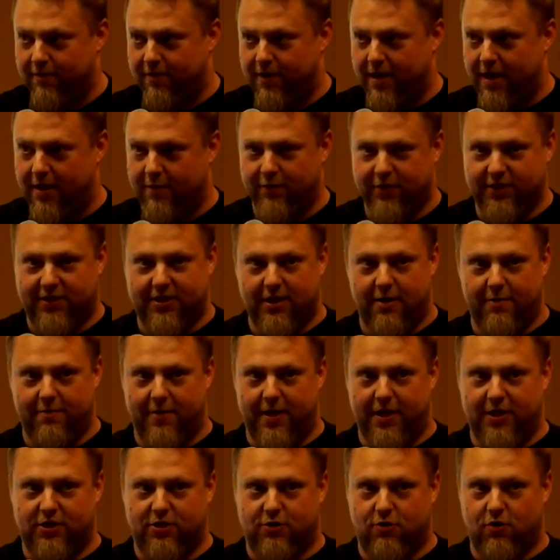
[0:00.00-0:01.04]
That was
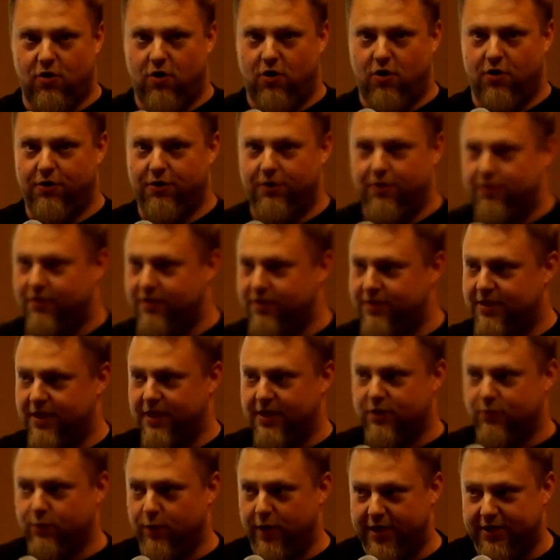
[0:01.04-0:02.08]
something I scrolled
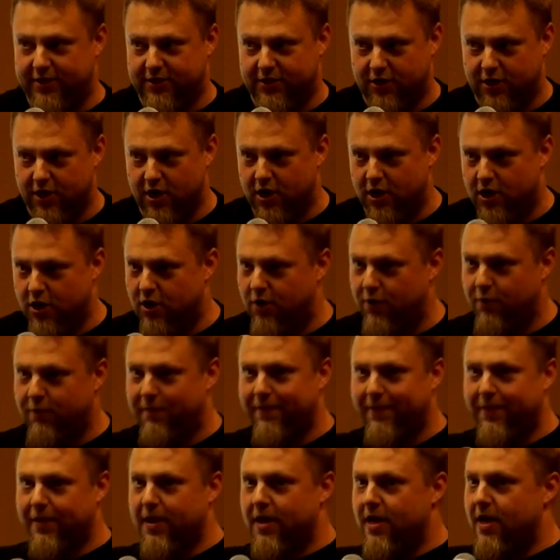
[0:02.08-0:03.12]
6 weeks
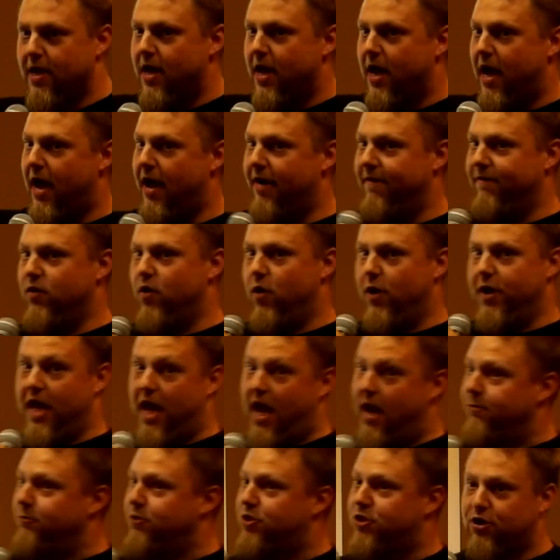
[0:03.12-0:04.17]
ago. I have no idea.
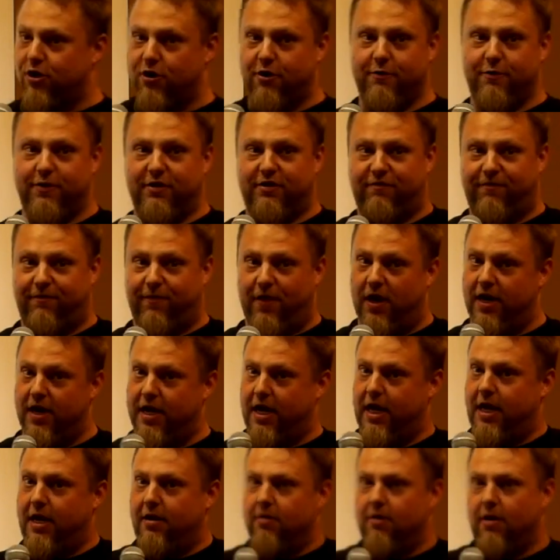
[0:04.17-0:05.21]
I'm sure it was
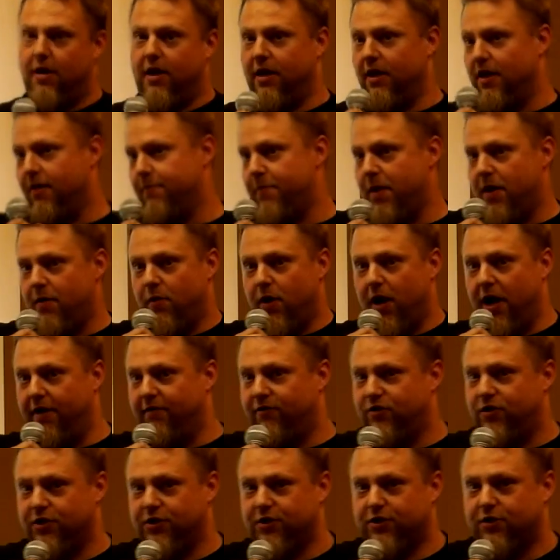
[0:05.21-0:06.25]
funny. I love my
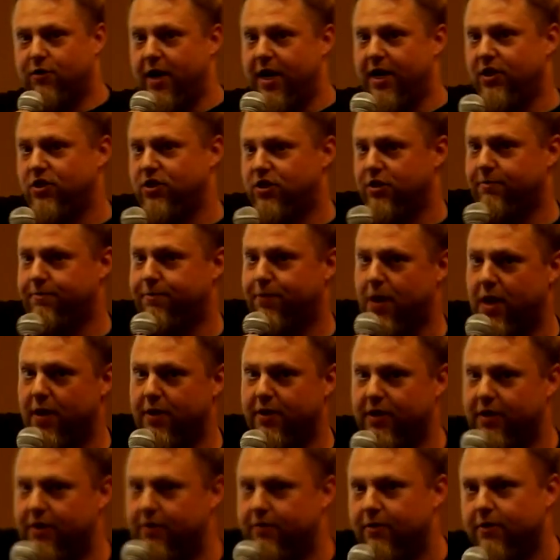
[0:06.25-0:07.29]
wife. She's great. She
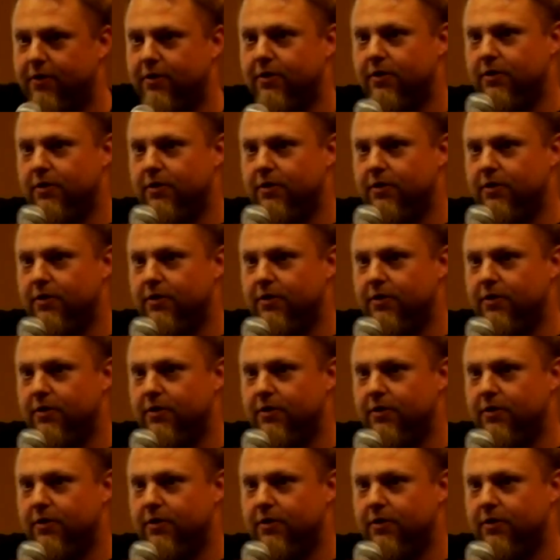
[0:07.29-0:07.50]
probably...